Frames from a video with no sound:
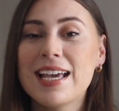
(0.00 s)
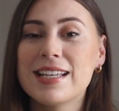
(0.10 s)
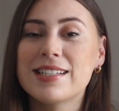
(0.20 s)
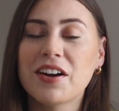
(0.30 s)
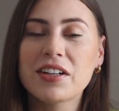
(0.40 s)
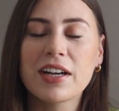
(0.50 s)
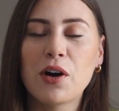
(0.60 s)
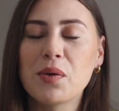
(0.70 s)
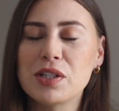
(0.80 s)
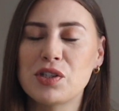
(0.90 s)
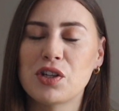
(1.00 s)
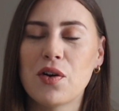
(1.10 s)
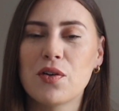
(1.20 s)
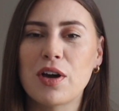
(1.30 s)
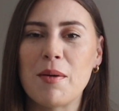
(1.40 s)
Sarah and I always
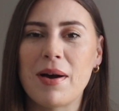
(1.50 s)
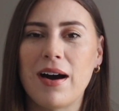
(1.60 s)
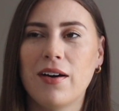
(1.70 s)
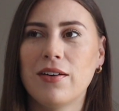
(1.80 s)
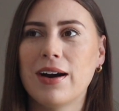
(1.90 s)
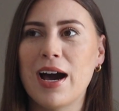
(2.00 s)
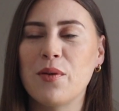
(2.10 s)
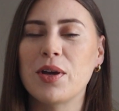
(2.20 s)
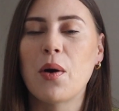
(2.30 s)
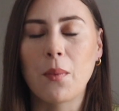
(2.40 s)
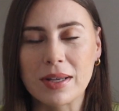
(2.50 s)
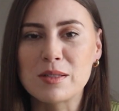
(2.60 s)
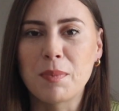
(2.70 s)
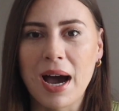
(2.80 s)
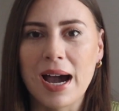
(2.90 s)
joke about how we always
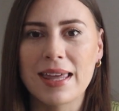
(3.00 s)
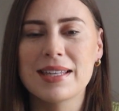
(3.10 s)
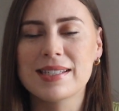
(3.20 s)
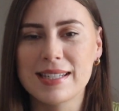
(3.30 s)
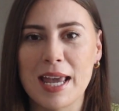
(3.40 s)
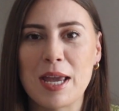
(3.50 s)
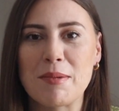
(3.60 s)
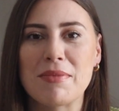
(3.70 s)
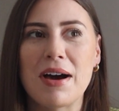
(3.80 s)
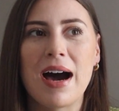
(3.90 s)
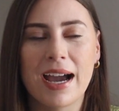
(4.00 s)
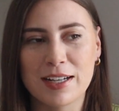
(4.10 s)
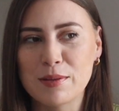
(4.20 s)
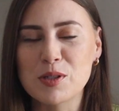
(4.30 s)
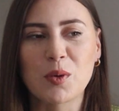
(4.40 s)
buy the same
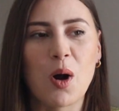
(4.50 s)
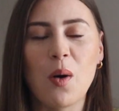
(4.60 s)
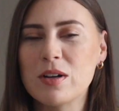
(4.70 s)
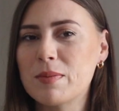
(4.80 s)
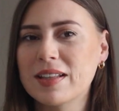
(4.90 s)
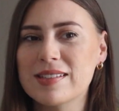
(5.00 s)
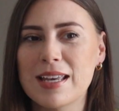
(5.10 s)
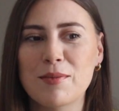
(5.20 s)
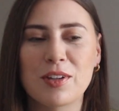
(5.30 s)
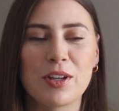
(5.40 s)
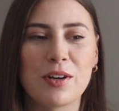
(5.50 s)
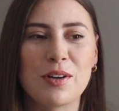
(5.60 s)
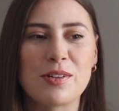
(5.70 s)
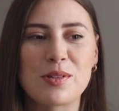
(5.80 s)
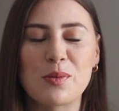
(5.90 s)
items. We're always buying the same
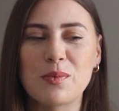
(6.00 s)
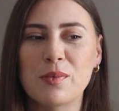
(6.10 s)
clothes.